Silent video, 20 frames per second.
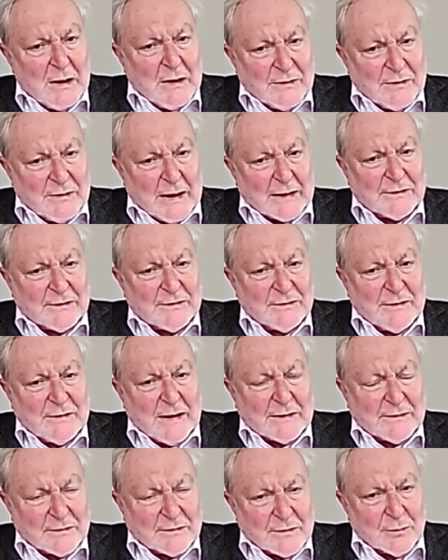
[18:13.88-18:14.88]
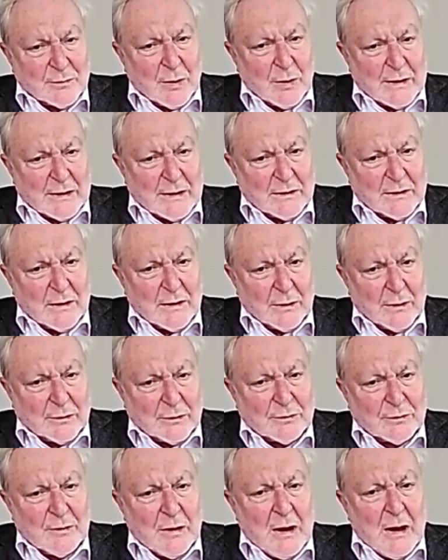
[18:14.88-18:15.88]
that's the way it
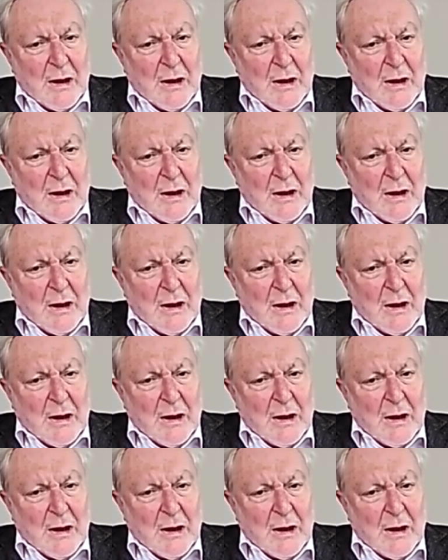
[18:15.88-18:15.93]
goes.